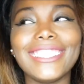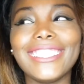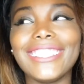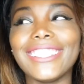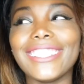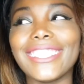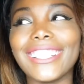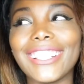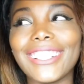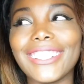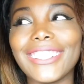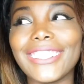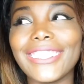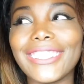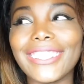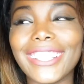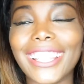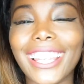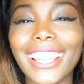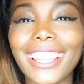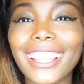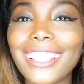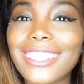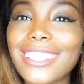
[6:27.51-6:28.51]
You know,
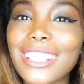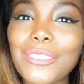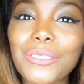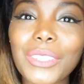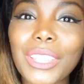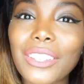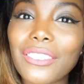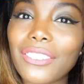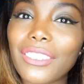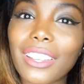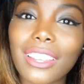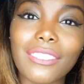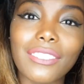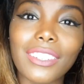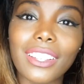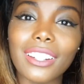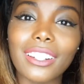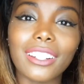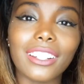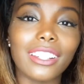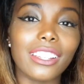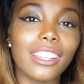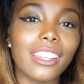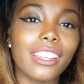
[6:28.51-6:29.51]
yeah, because I'm like
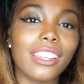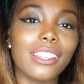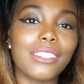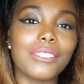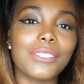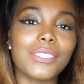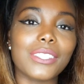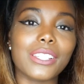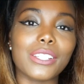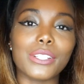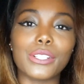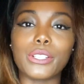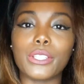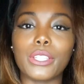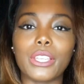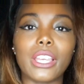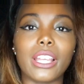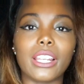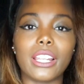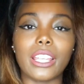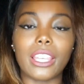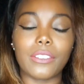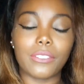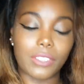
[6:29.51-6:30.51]
5'9½. So you
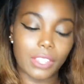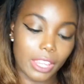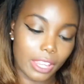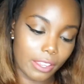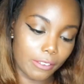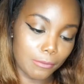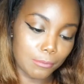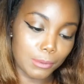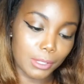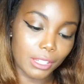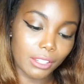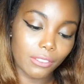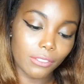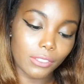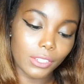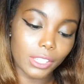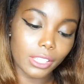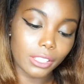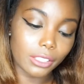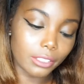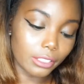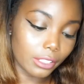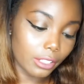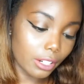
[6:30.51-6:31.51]
kind of have to have big
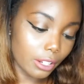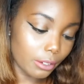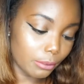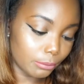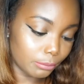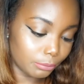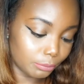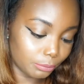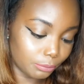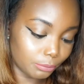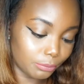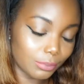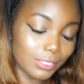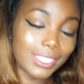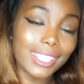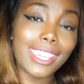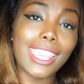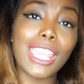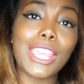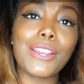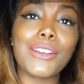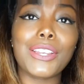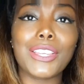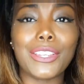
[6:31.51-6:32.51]
feet, you know, to
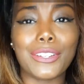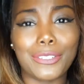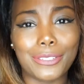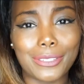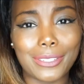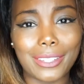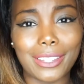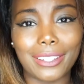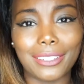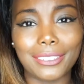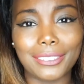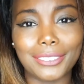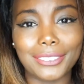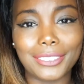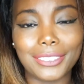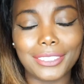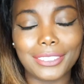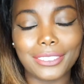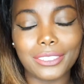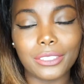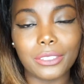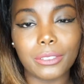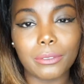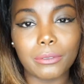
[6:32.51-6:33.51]
carry yourself
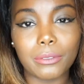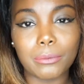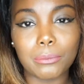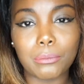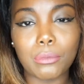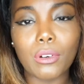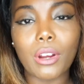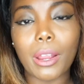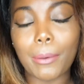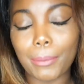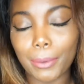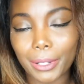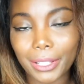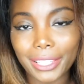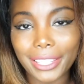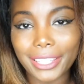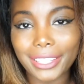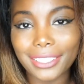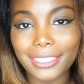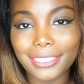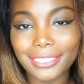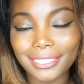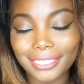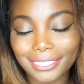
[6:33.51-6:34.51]

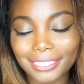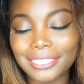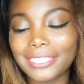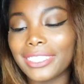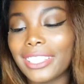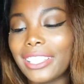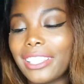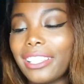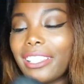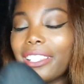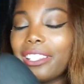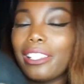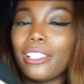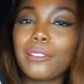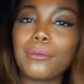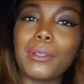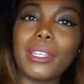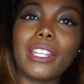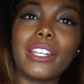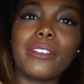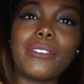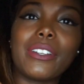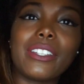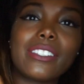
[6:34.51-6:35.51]
properly.
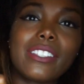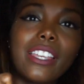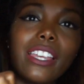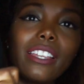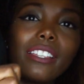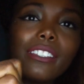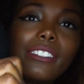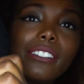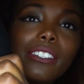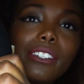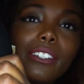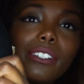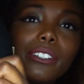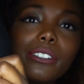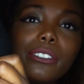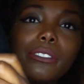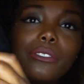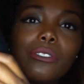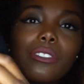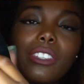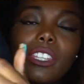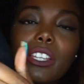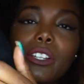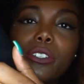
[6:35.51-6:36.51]
But anyways, yeah,
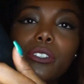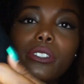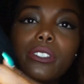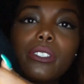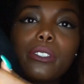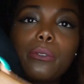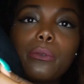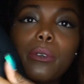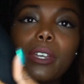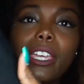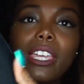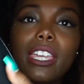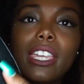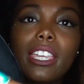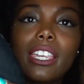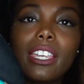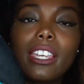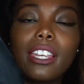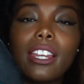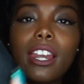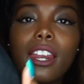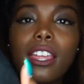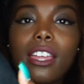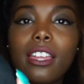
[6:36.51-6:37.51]
so they're
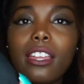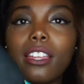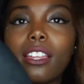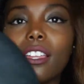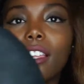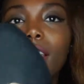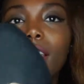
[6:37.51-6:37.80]
suede